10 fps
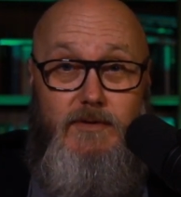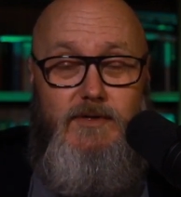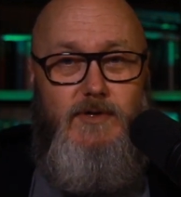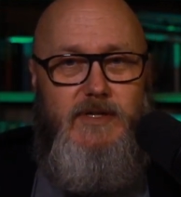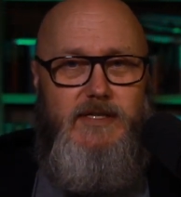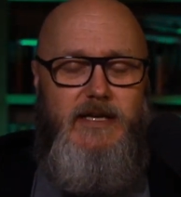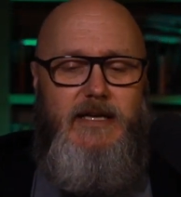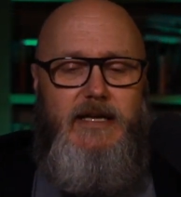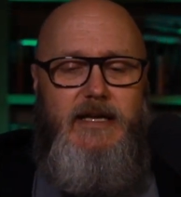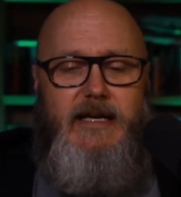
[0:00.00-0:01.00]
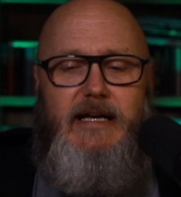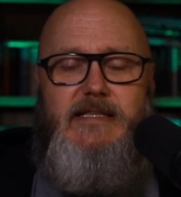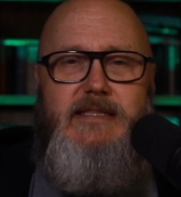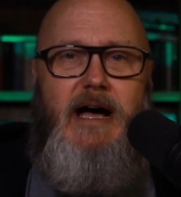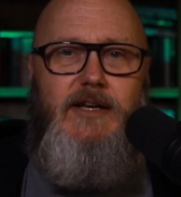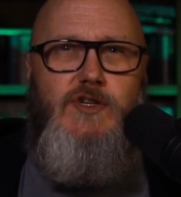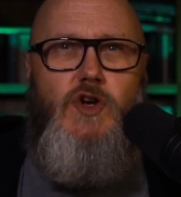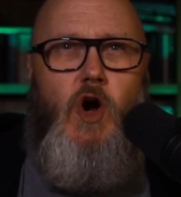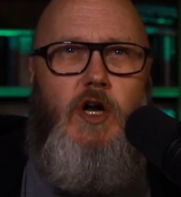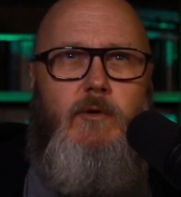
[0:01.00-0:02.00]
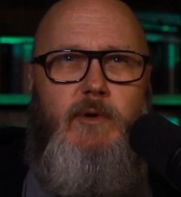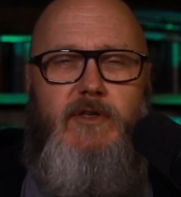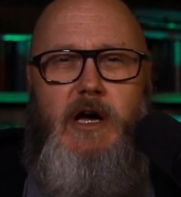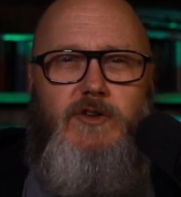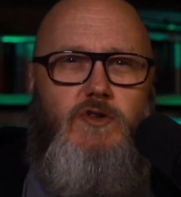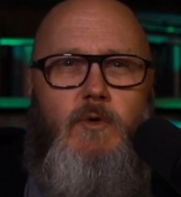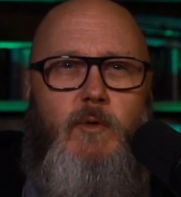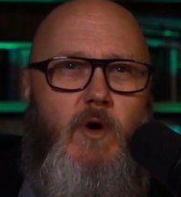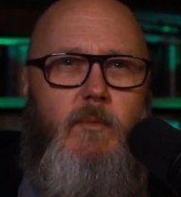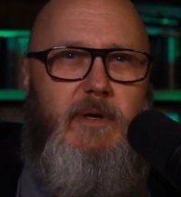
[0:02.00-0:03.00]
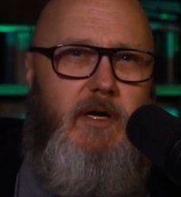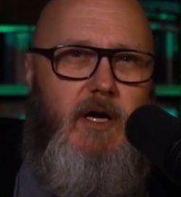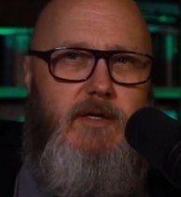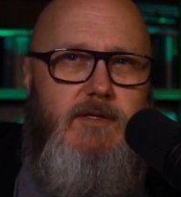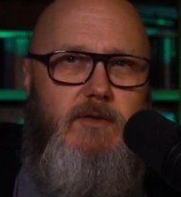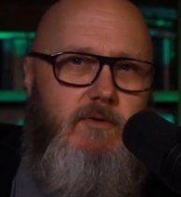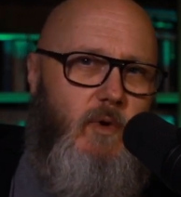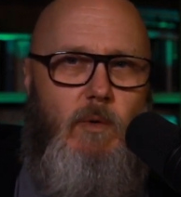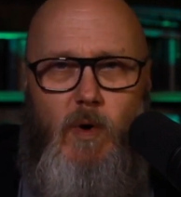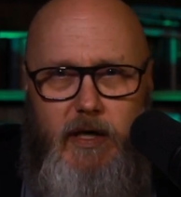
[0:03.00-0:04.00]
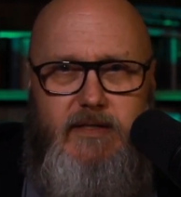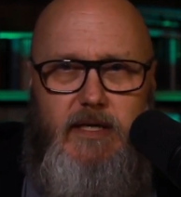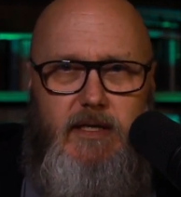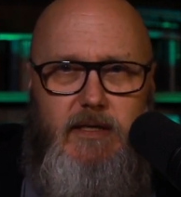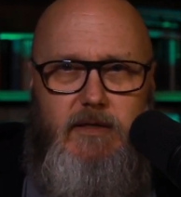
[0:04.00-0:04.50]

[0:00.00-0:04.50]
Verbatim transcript: So it's not just arguing with God to do what we want because we want it.